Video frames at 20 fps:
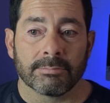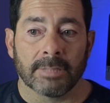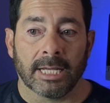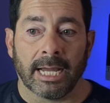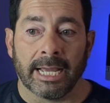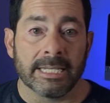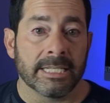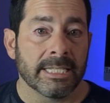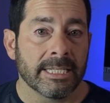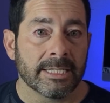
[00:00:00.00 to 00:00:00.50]

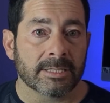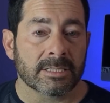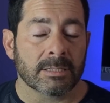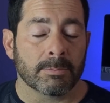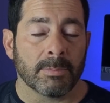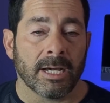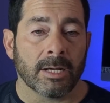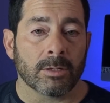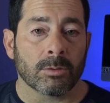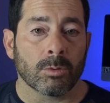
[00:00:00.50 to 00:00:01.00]
ideas
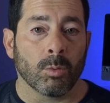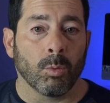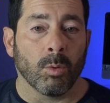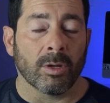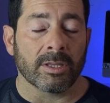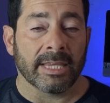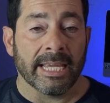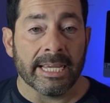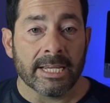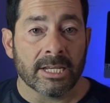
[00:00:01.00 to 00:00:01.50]
about
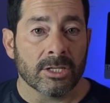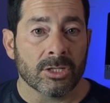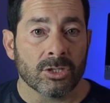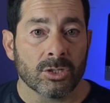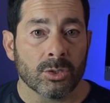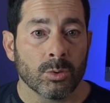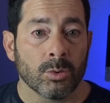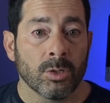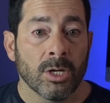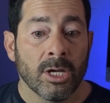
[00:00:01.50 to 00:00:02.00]
what they can
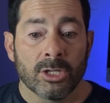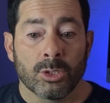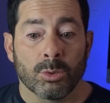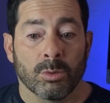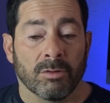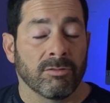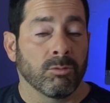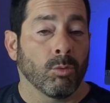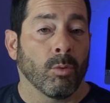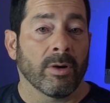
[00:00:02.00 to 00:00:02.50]
do to
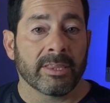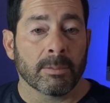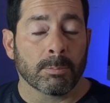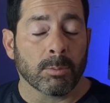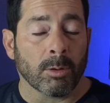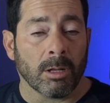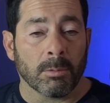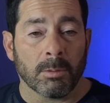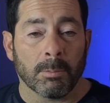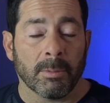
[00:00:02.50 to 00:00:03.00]
avoid the
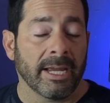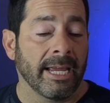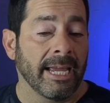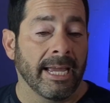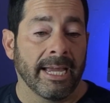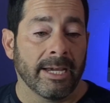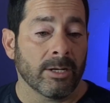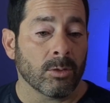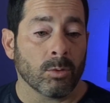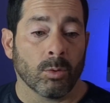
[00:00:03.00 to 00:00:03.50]
problem I
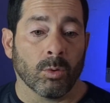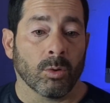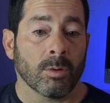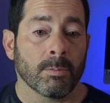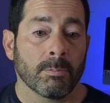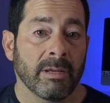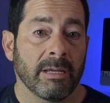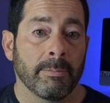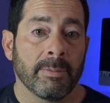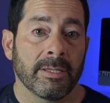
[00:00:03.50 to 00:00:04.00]
had, or
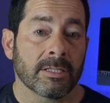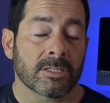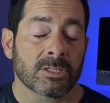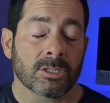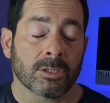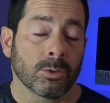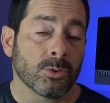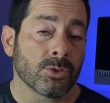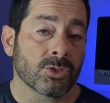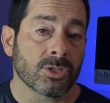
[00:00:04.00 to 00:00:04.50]
maybe the
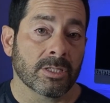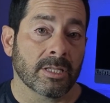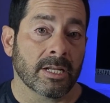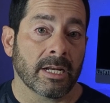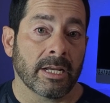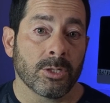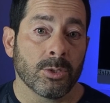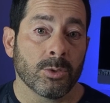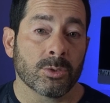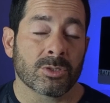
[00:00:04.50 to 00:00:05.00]
solution that I
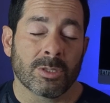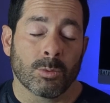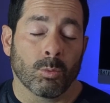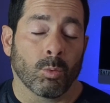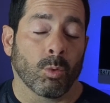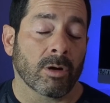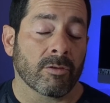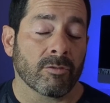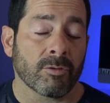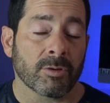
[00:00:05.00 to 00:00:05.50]
use can
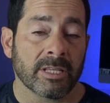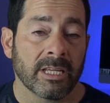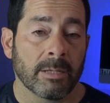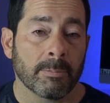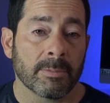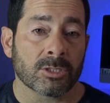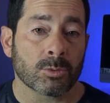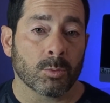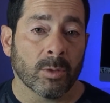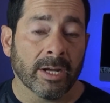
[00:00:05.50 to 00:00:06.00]
work for them
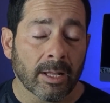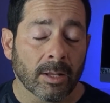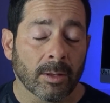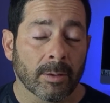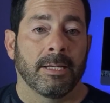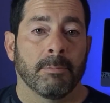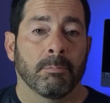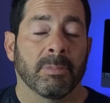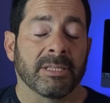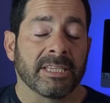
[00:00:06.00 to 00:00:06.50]
as well.
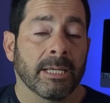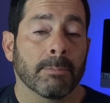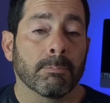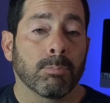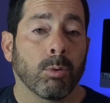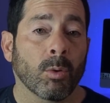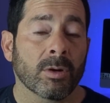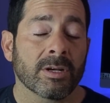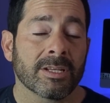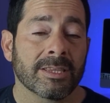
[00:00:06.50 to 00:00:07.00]
But the
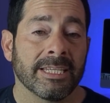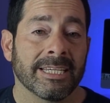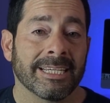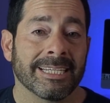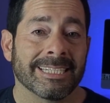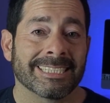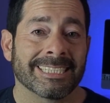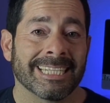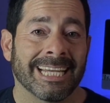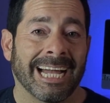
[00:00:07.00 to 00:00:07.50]
important thing
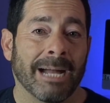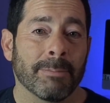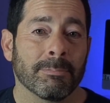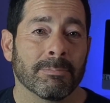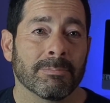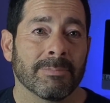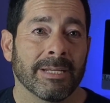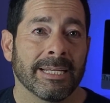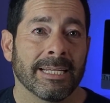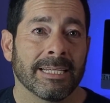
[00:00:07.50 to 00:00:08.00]
is I'm
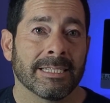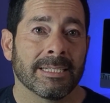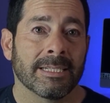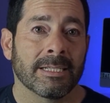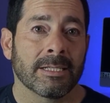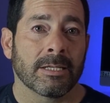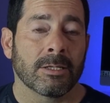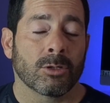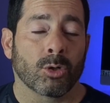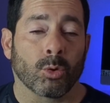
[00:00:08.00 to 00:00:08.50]

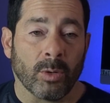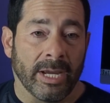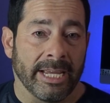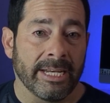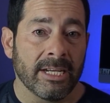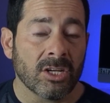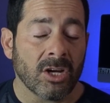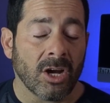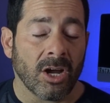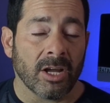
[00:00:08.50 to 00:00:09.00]

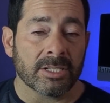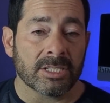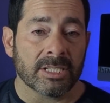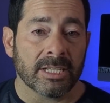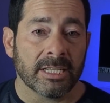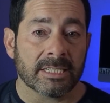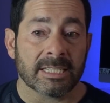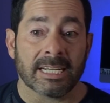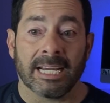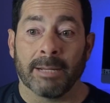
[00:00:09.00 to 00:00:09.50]
creating
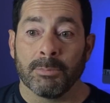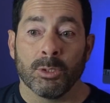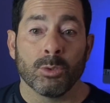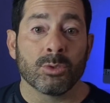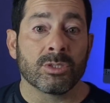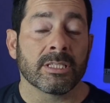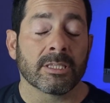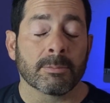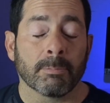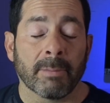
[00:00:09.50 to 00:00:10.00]
content. I'm
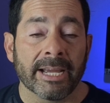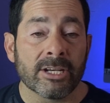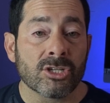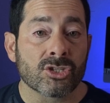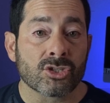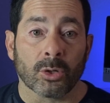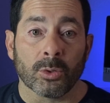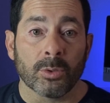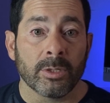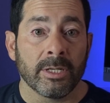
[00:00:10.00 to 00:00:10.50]
using my
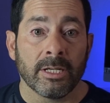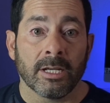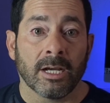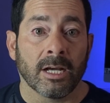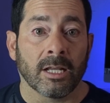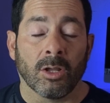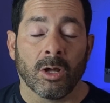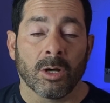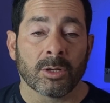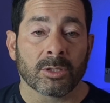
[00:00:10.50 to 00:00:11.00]
journey
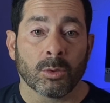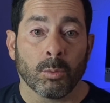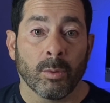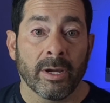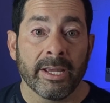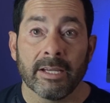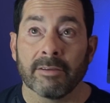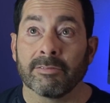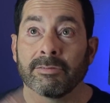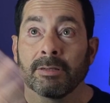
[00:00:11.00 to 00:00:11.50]
along the
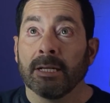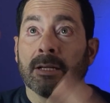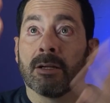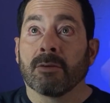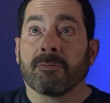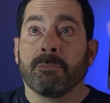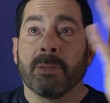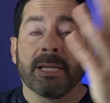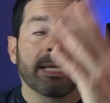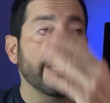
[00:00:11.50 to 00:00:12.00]
way of
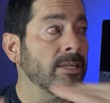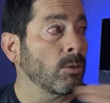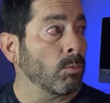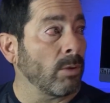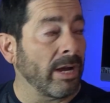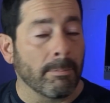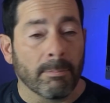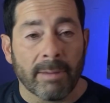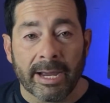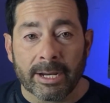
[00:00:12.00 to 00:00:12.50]
picking the
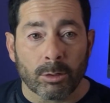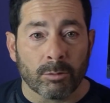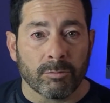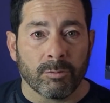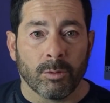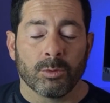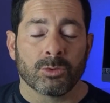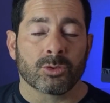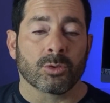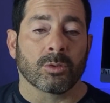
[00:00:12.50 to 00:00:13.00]
right
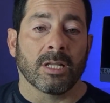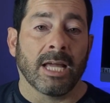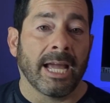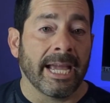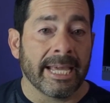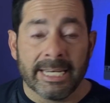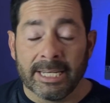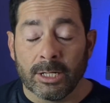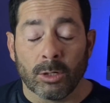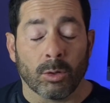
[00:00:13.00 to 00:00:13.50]
microphones or
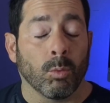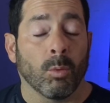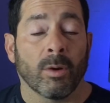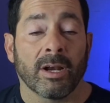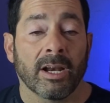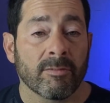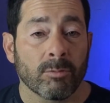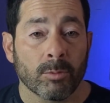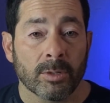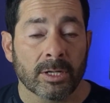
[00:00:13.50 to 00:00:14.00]
lighting or
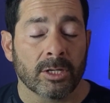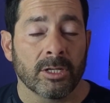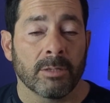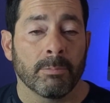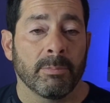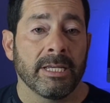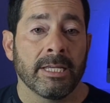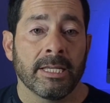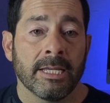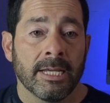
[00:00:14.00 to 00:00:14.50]
whatever it could
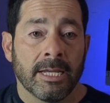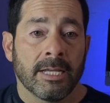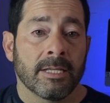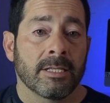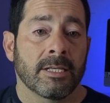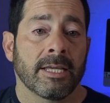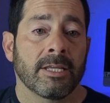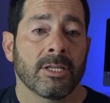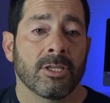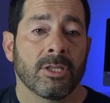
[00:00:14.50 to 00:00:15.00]
be
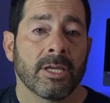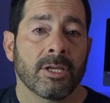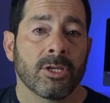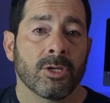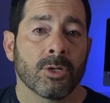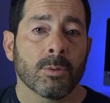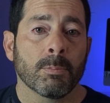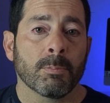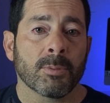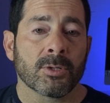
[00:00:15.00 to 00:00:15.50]
that
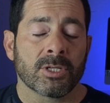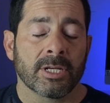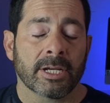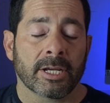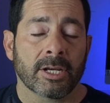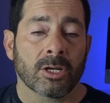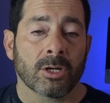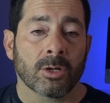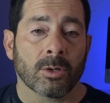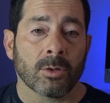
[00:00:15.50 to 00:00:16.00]
your
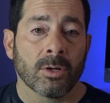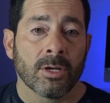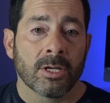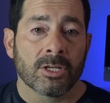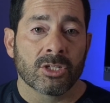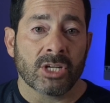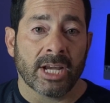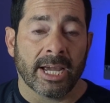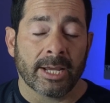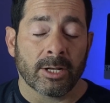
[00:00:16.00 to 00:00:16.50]
particular
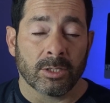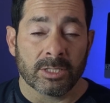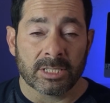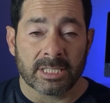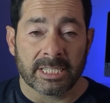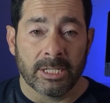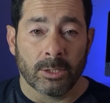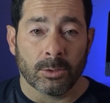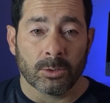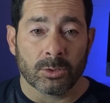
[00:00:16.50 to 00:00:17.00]
channel is
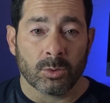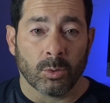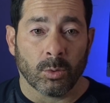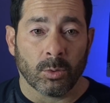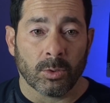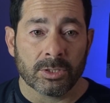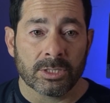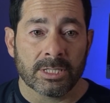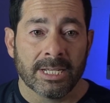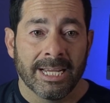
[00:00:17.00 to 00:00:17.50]
geared
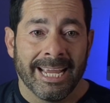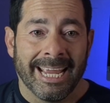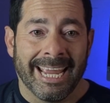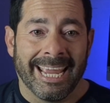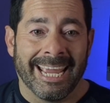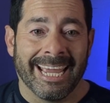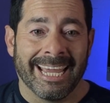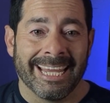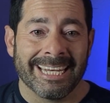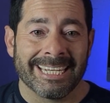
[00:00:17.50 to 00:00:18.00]
towards.
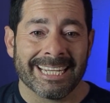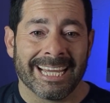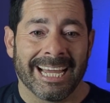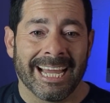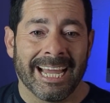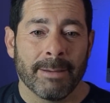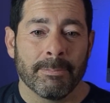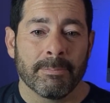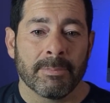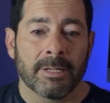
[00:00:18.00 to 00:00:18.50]
And
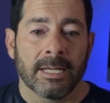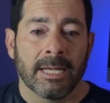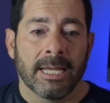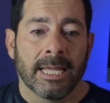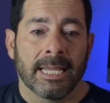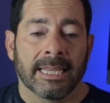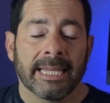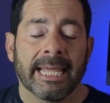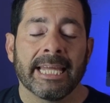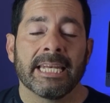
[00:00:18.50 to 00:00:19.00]
I'm
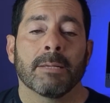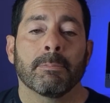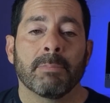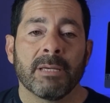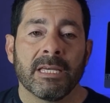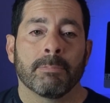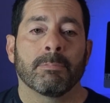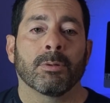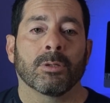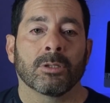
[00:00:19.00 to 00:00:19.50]
letting
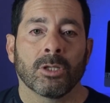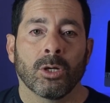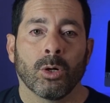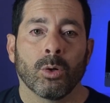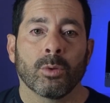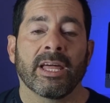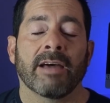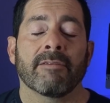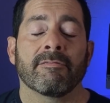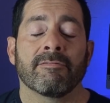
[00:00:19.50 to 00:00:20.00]
people know
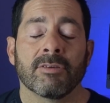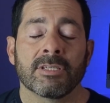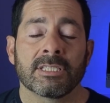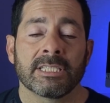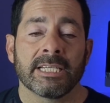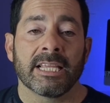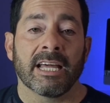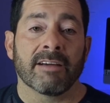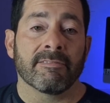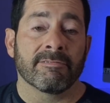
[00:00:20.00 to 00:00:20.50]
see
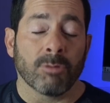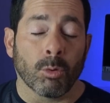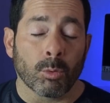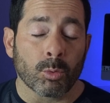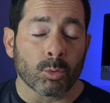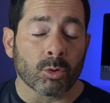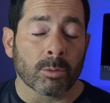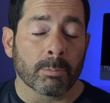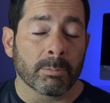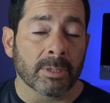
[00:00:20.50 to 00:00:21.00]
that
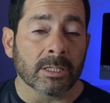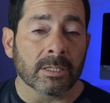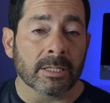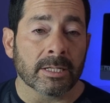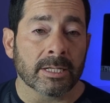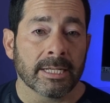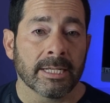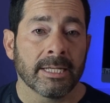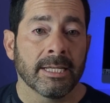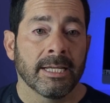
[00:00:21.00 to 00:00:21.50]

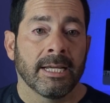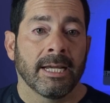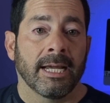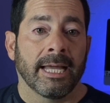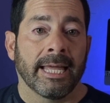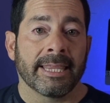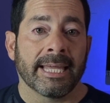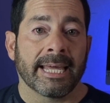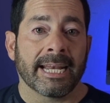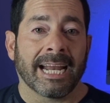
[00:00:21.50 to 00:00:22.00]
vulnerability,
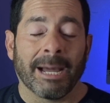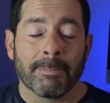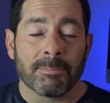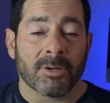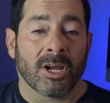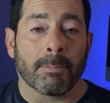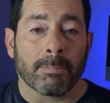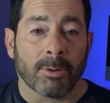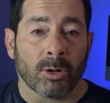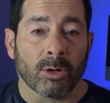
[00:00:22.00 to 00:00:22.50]
that I'm
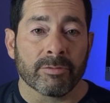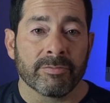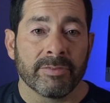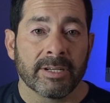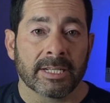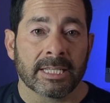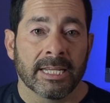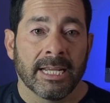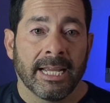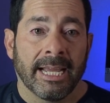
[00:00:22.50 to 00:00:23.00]
not
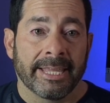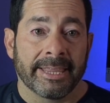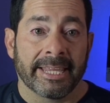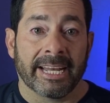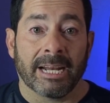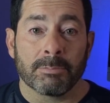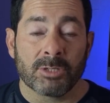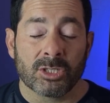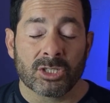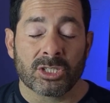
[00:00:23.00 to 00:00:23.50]
perfect and that
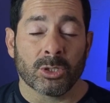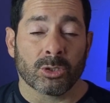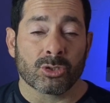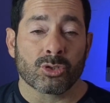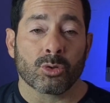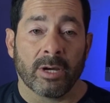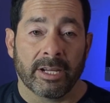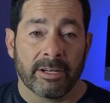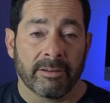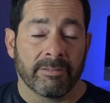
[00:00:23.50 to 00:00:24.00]
I'm still
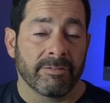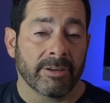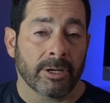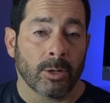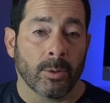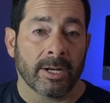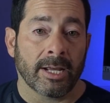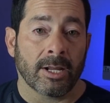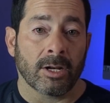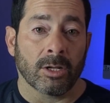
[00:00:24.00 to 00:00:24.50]
trying to figure
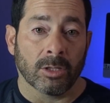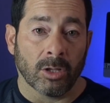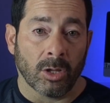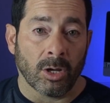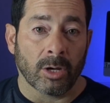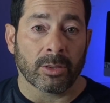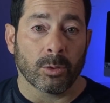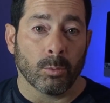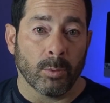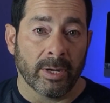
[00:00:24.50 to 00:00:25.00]
it out
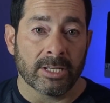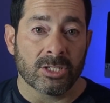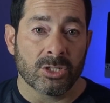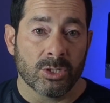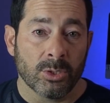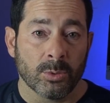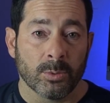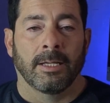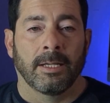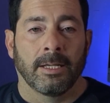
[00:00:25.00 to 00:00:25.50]
along the way
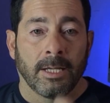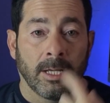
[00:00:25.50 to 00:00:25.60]
too.